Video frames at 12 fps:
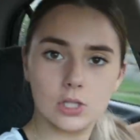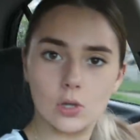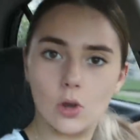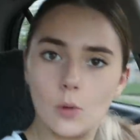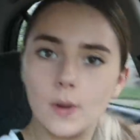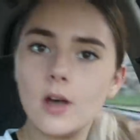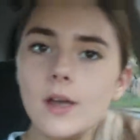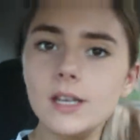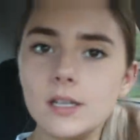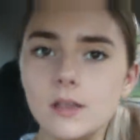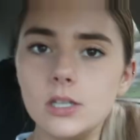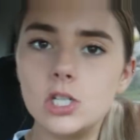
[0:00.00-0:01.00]
So we're
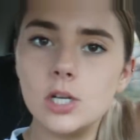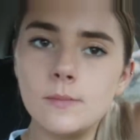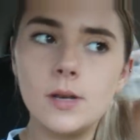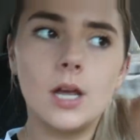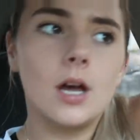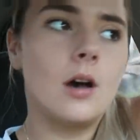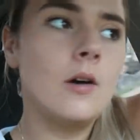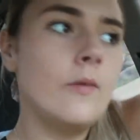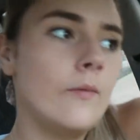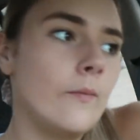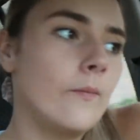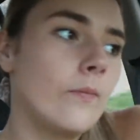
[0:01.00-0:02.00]
going to the gym
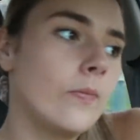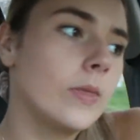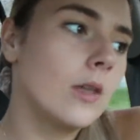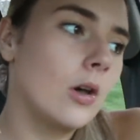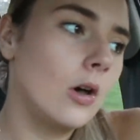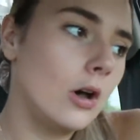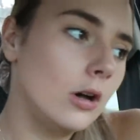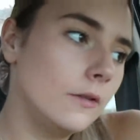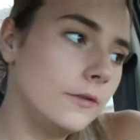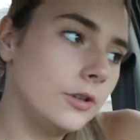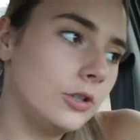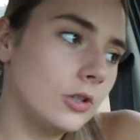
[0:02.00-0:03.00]
now.
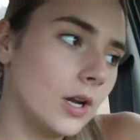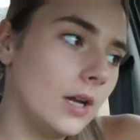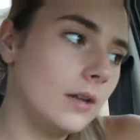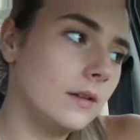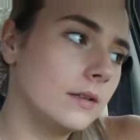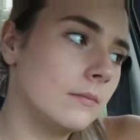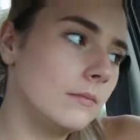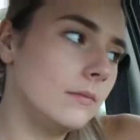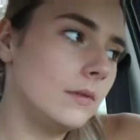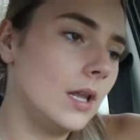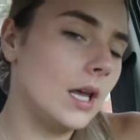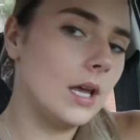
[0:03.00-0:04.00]
Off to train
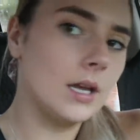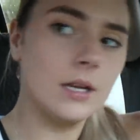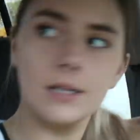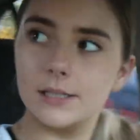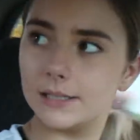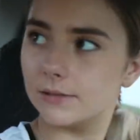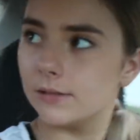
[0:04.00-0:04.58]
some legs.